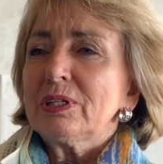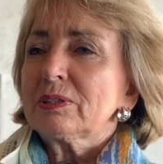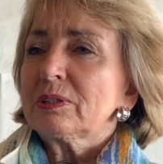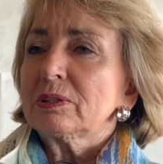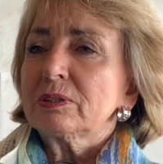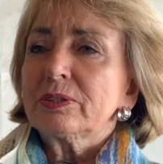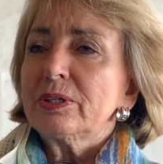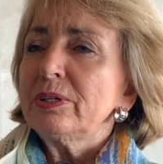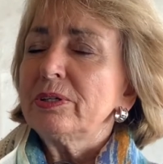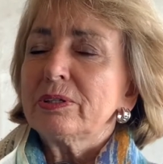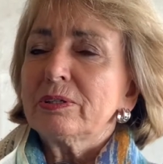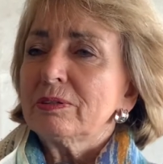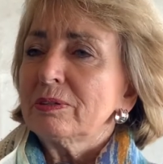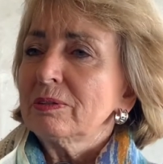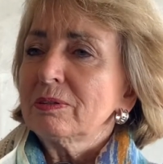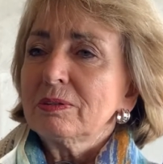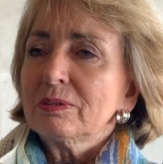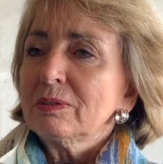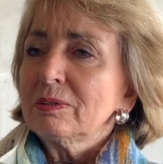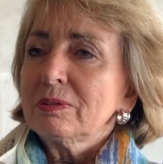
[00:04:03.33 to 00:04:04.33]
So it was word of
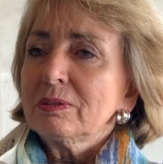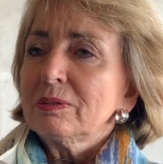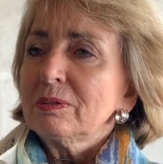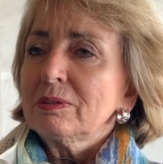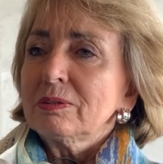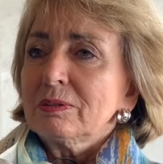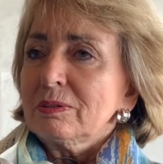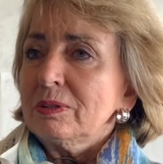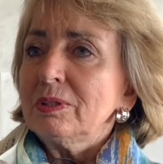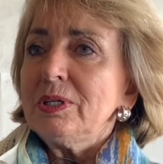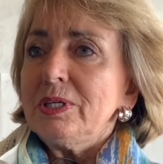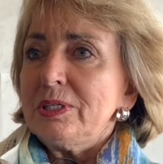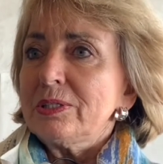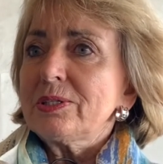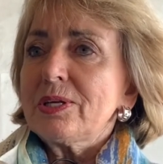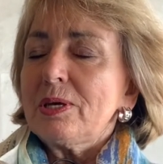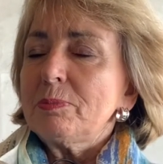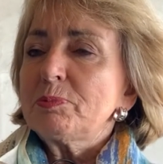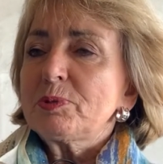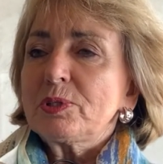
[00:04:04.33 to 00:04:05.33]
mouth and bit of
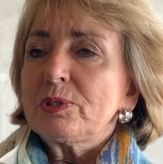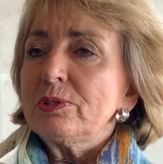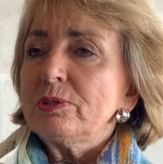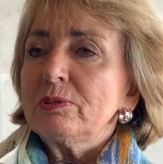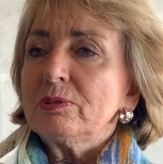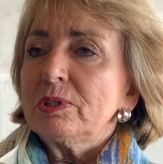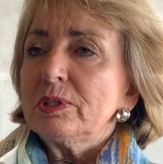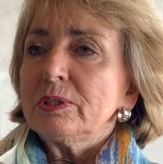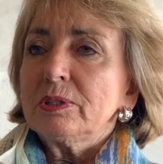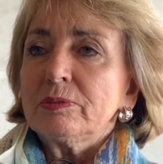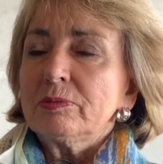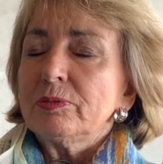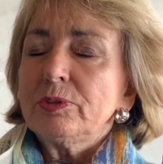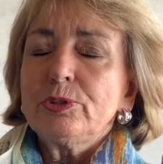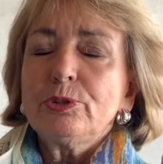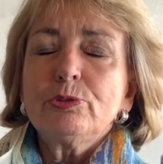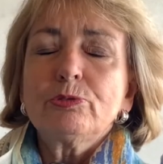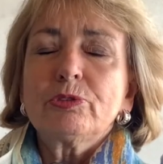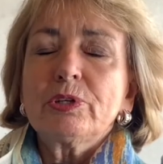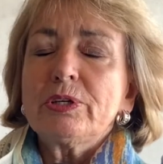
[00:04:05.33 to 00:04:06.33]
newspaper clippings.
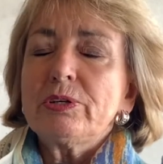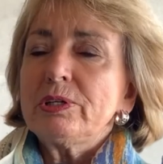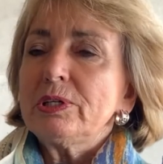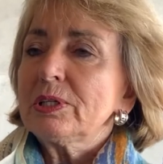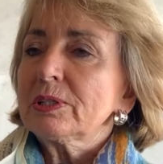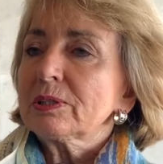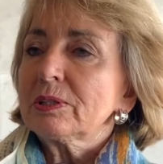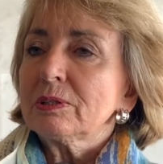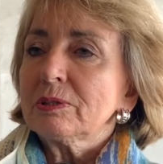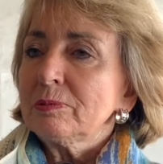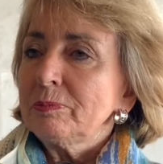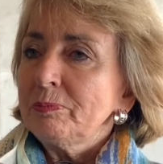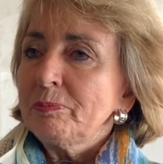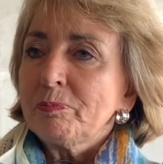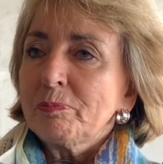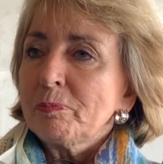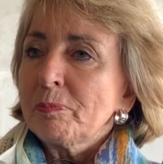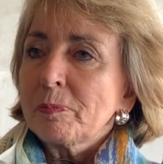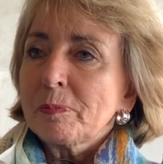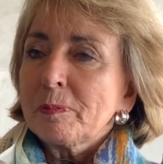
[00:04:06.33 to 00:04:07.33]
Knew very little.
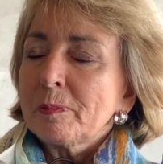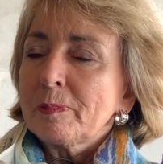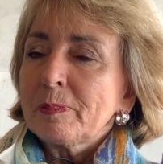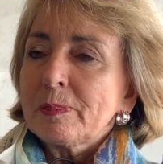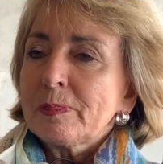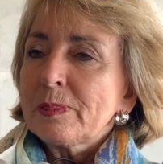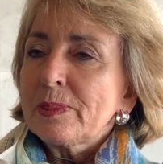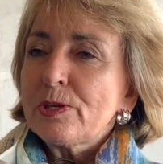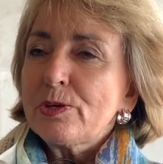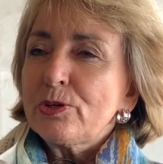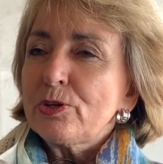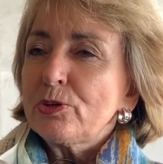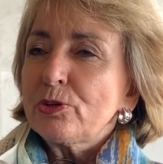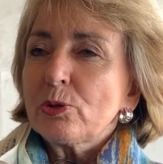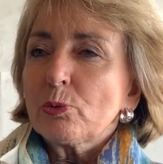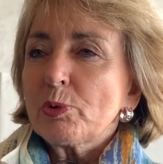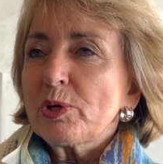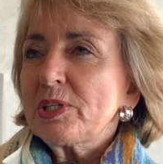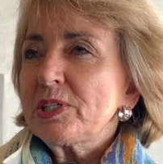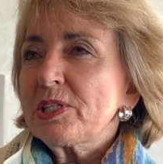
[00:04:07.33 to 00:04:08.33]
And the
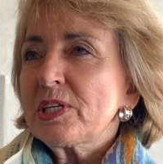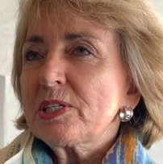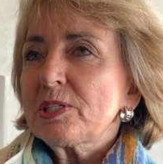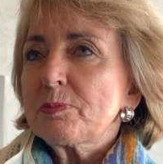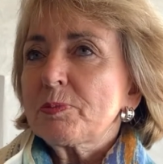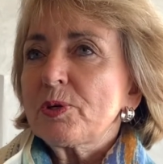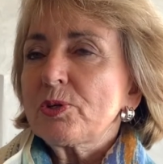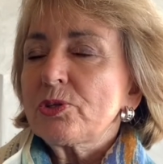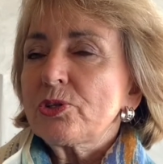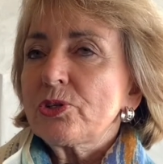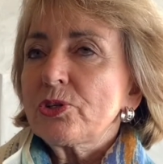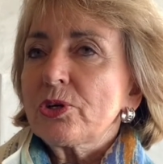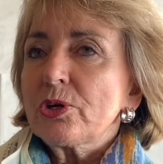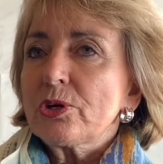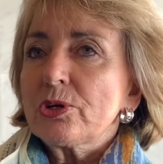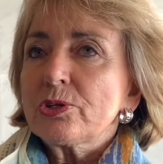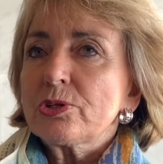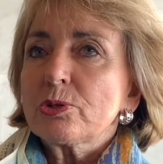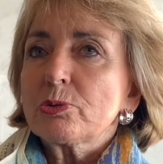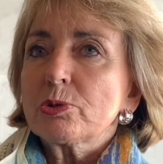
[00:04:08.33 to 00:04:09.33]
ones I was supposed to
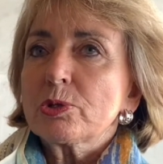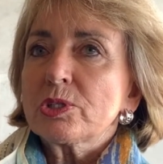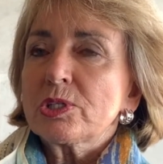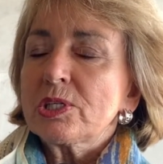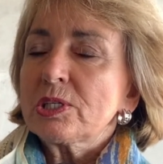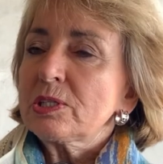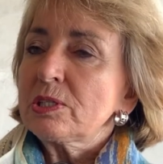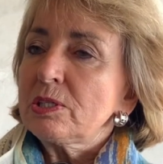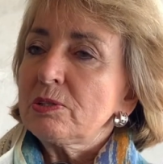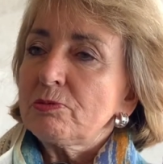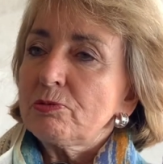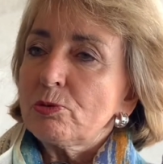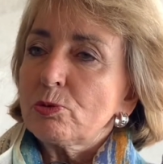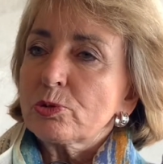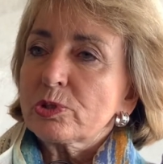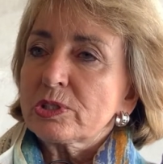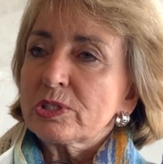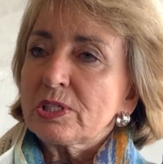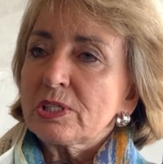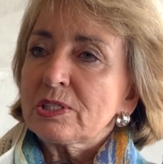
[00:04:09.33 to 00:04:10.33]
go to were 64
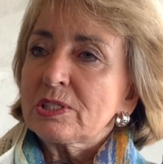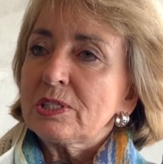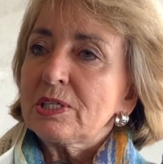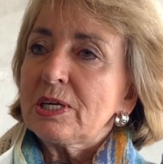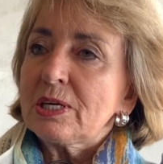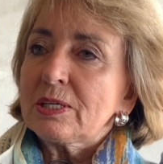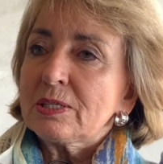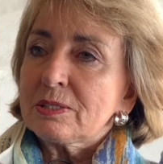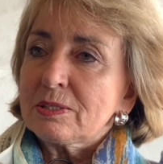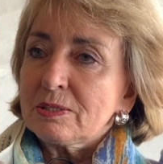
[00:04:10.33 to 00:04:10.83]
and 68.